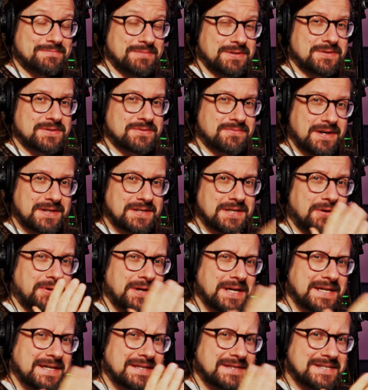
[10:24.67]
because right now
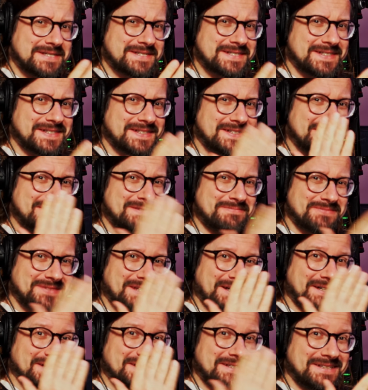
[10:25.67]
I get these little
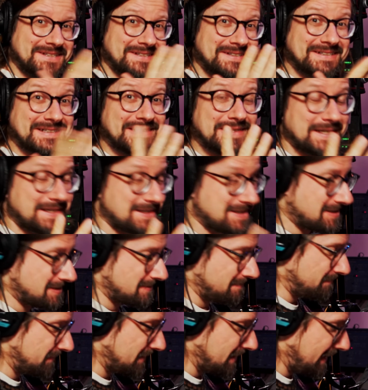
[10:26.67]

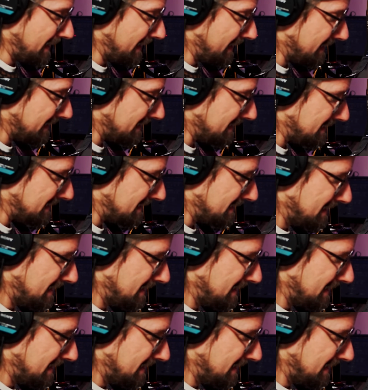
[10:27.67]
clicks. And